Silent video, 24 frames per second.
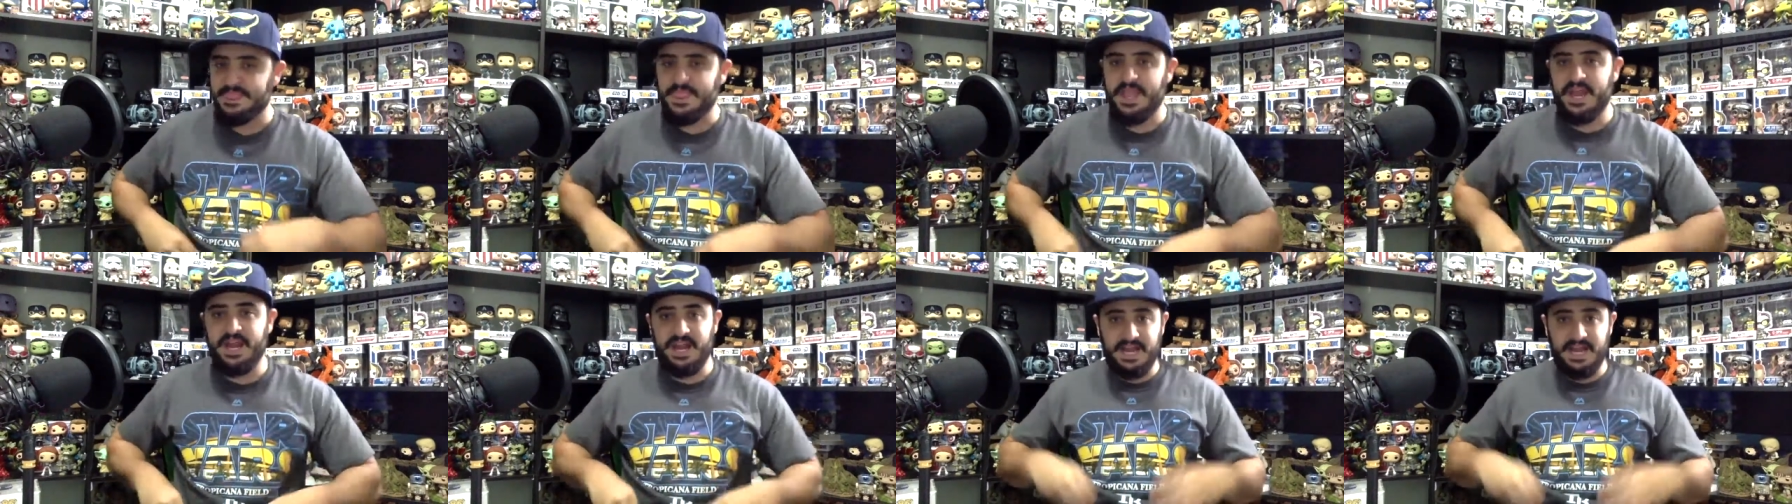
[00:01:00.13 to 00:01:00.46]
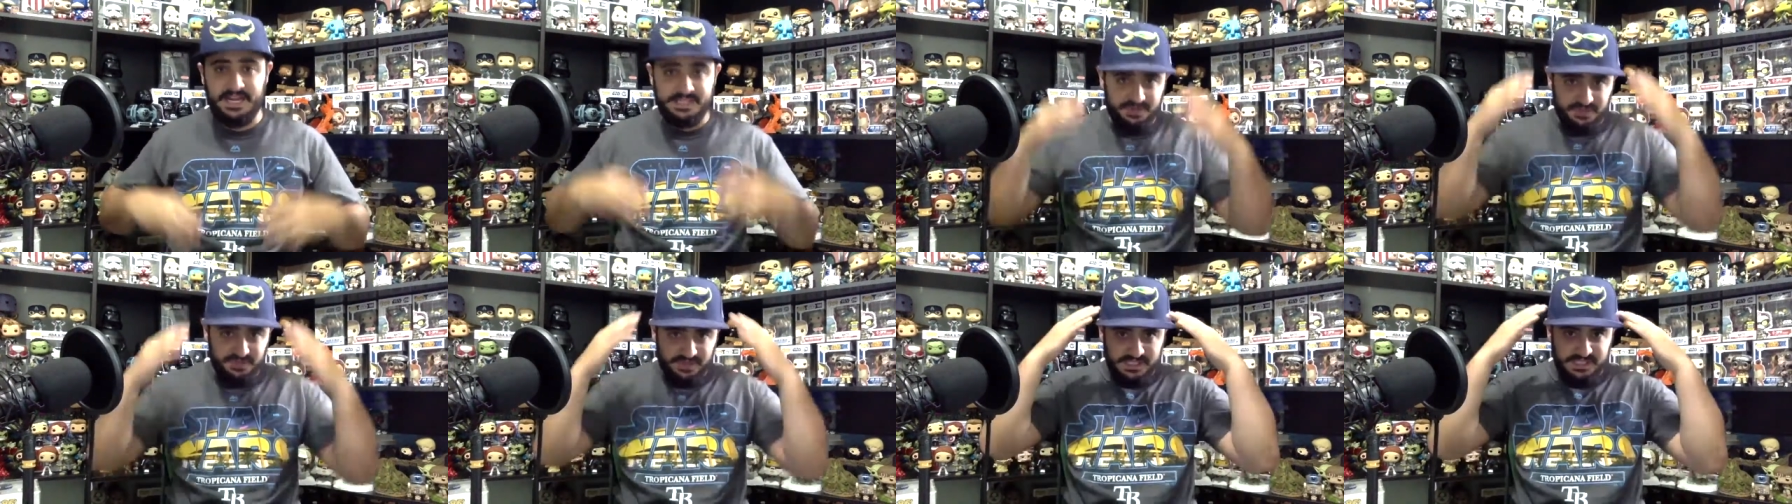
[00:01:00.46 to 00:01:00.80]
And
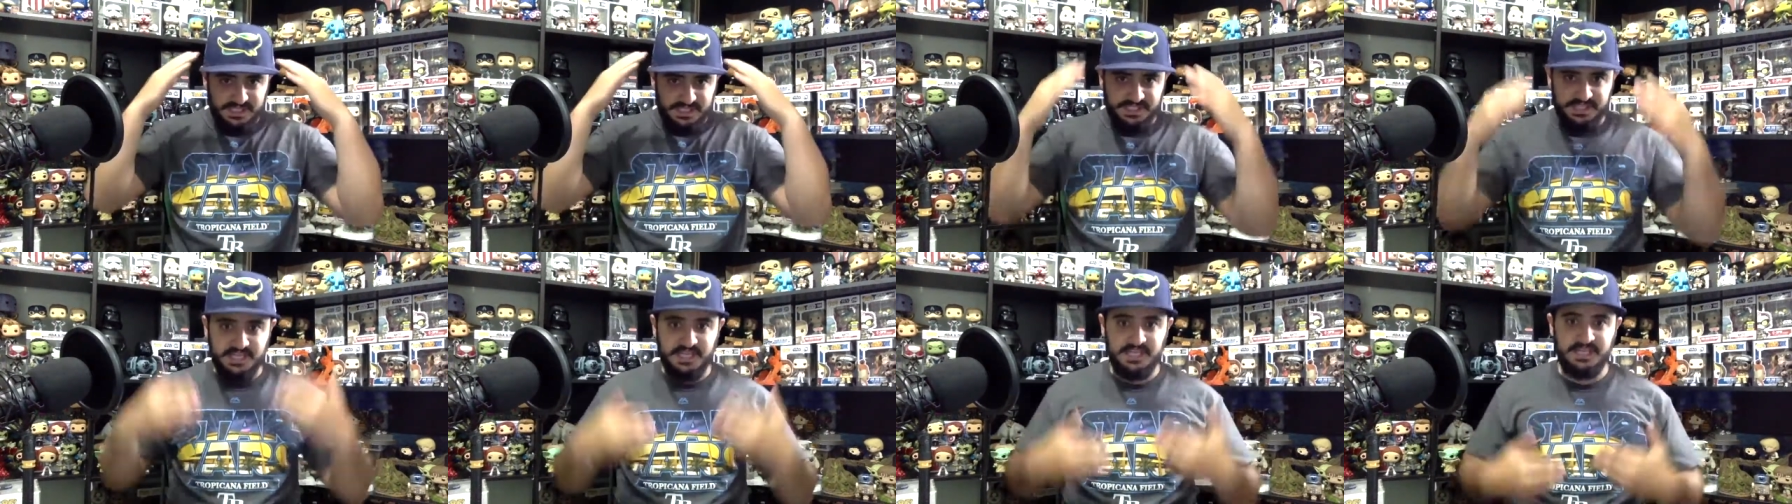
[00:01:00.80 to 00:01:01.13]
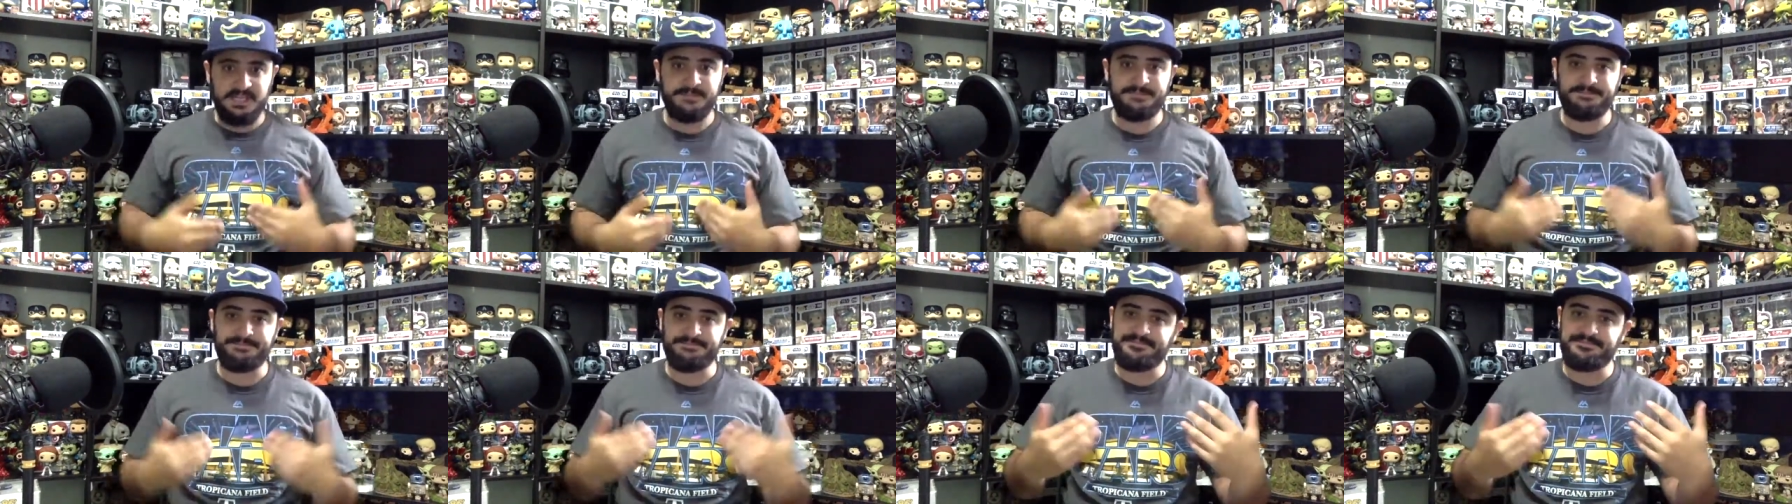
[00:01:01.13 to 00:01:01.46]
as you can
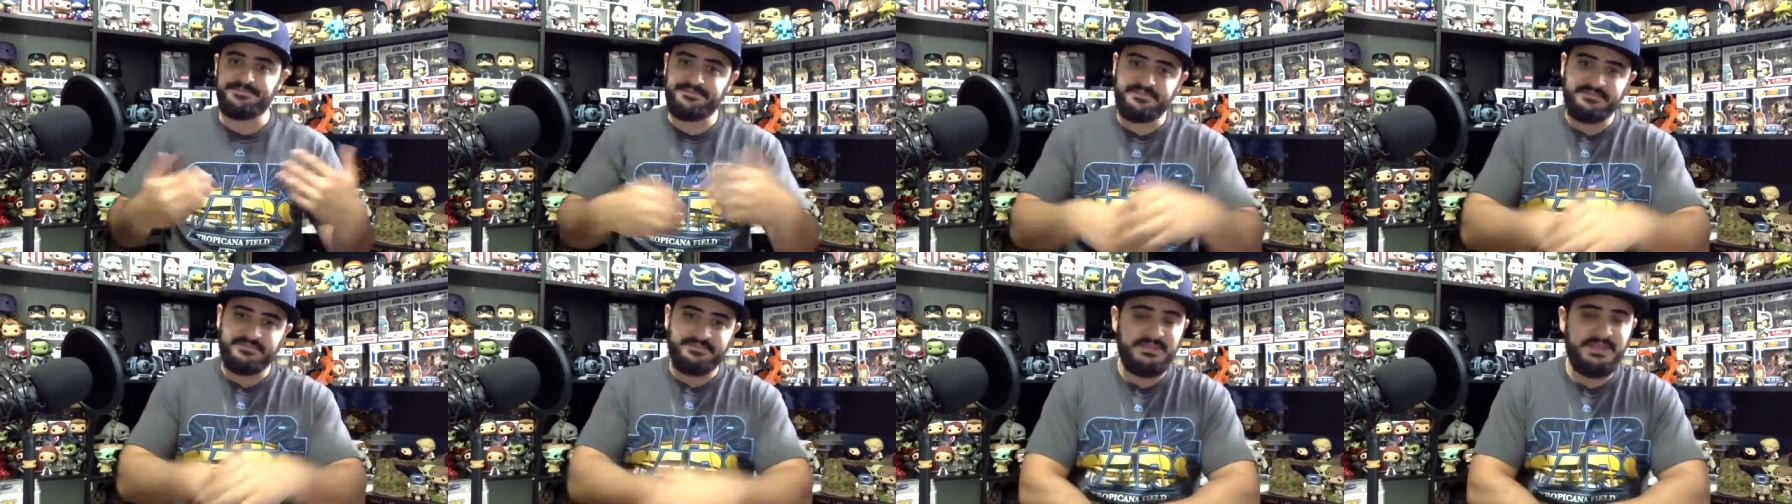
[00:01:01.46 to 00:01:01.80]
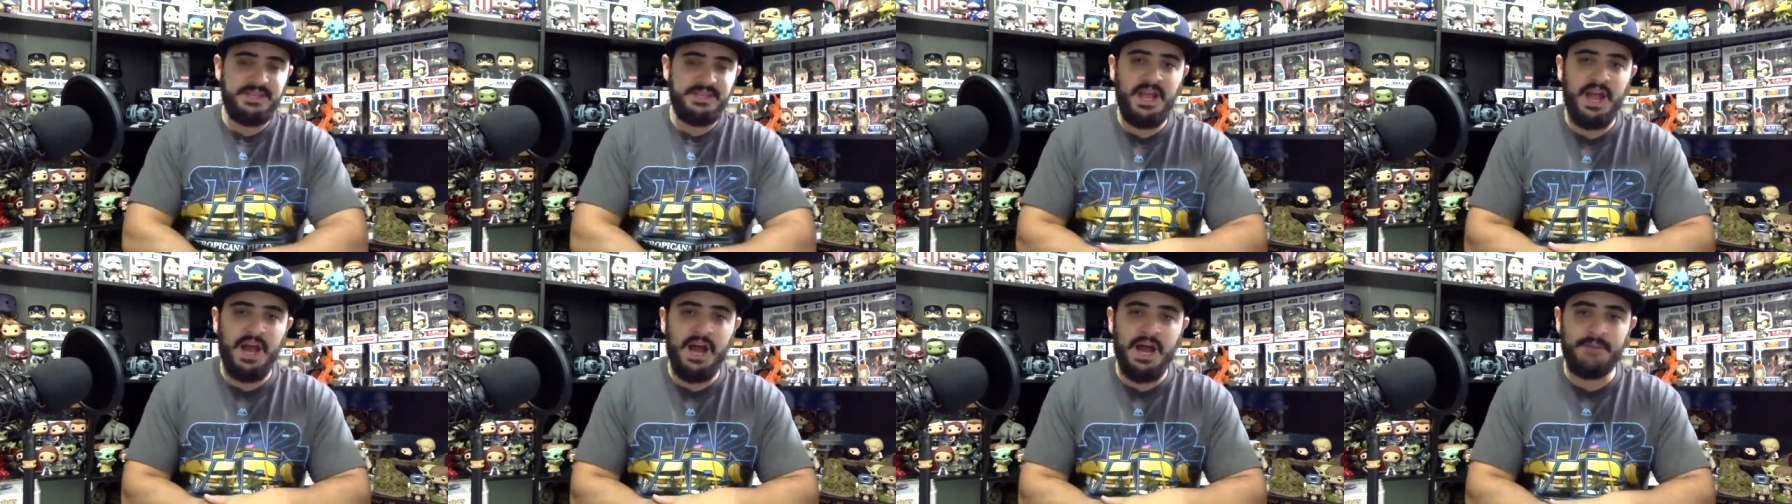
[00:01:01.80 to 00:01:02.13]
see,
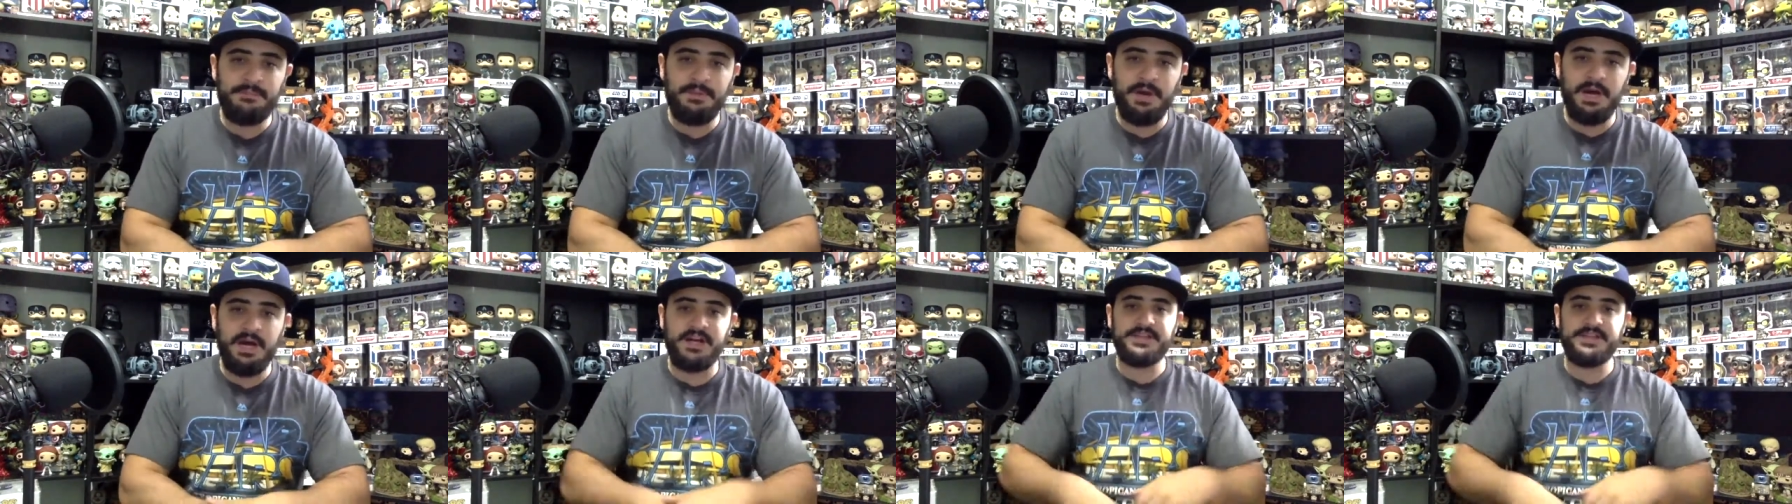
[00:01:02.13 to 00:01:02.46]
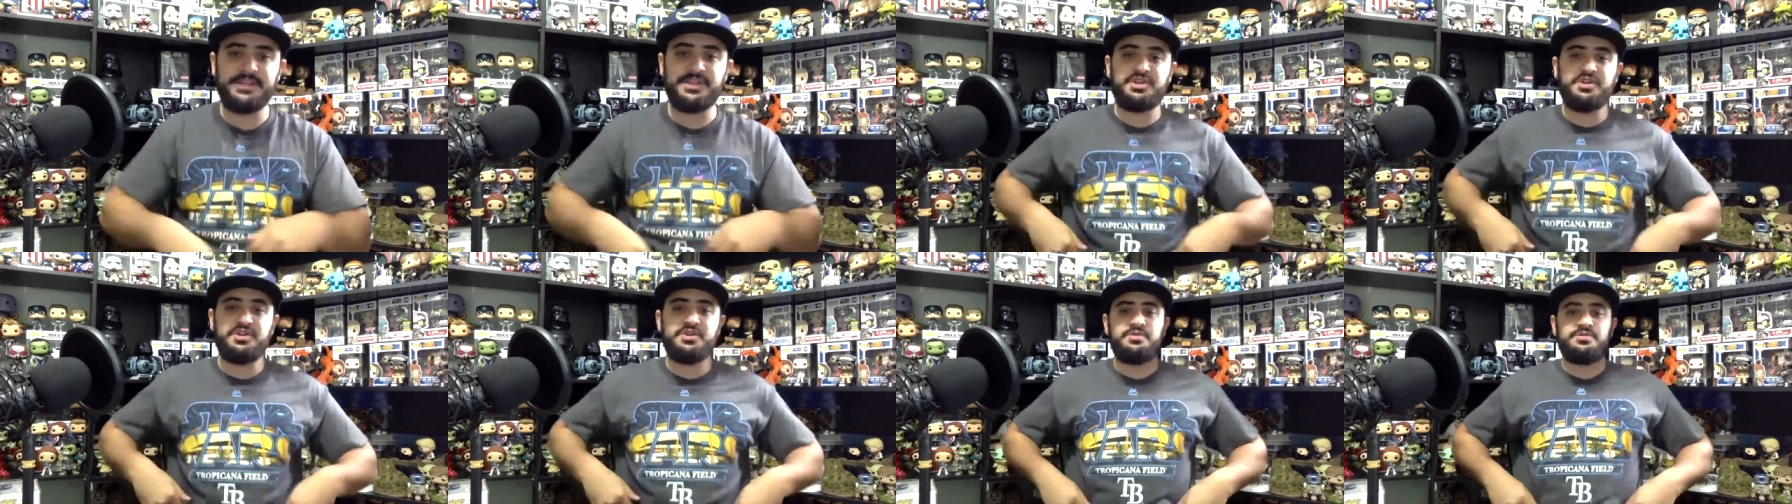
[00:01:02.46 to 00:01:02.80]
I'm a
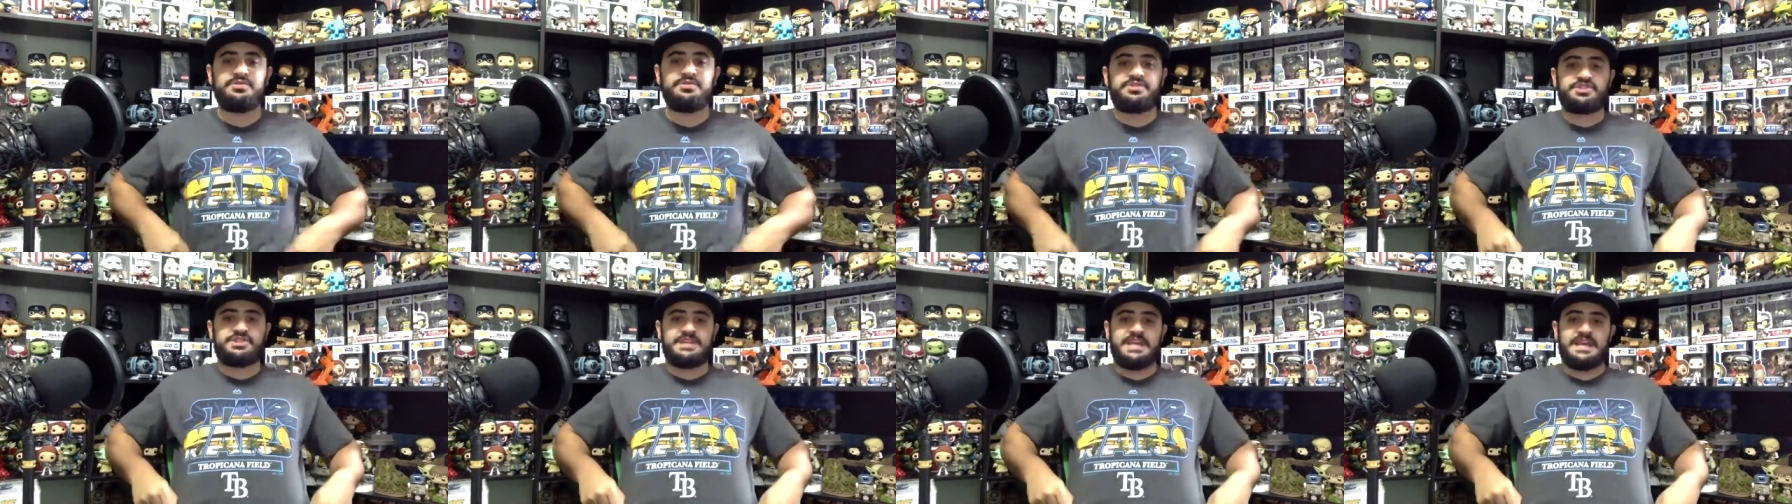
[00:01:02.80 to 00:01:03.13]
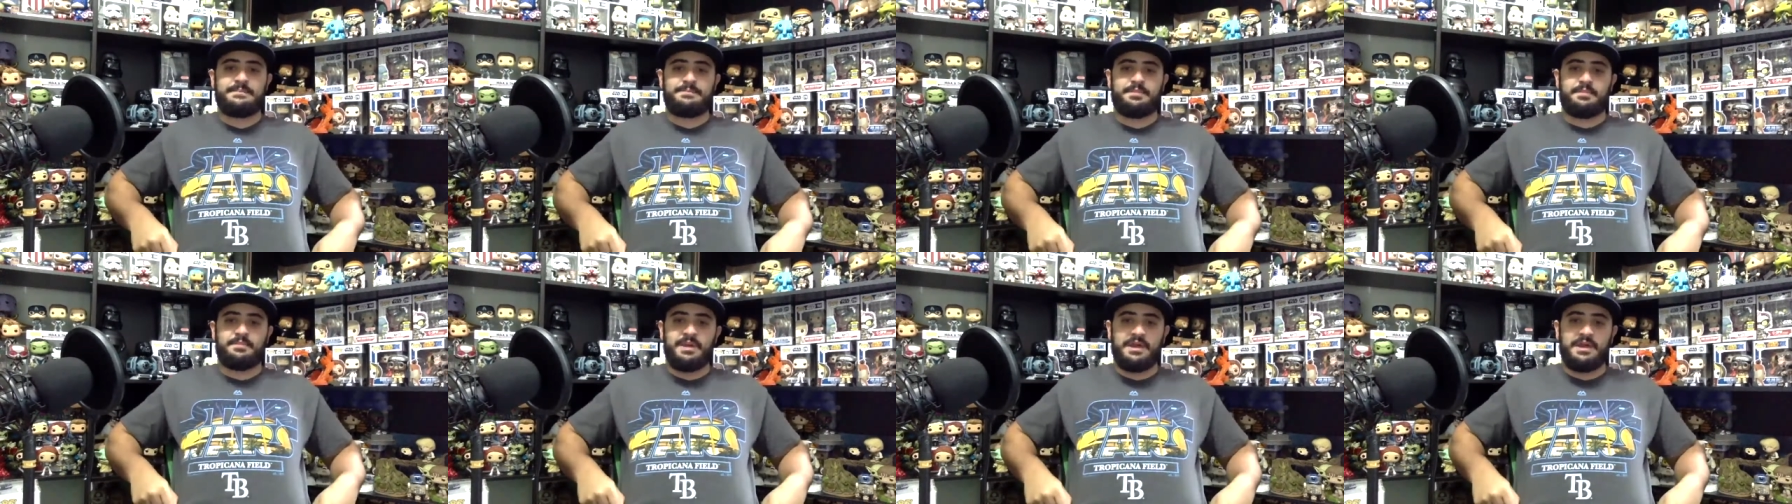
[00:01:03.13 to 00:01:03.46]
huge
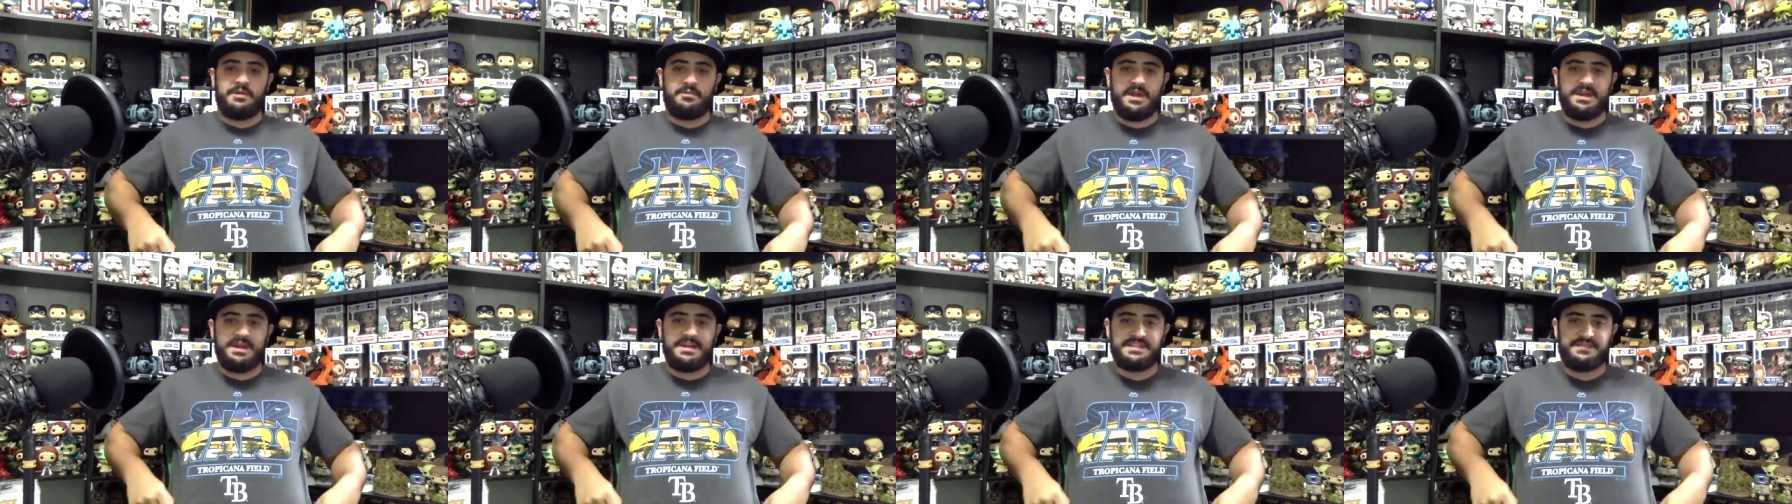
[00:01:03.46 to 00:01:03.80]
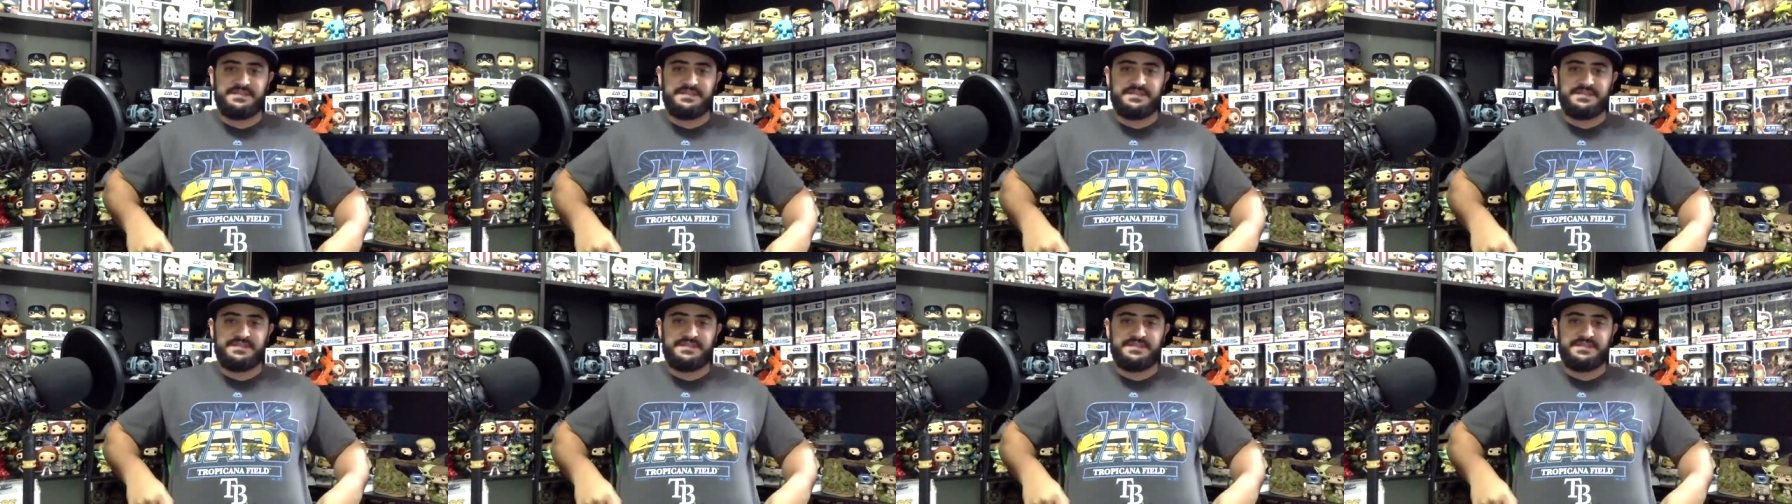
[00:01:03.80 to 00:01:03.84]
Tampa Bay Rays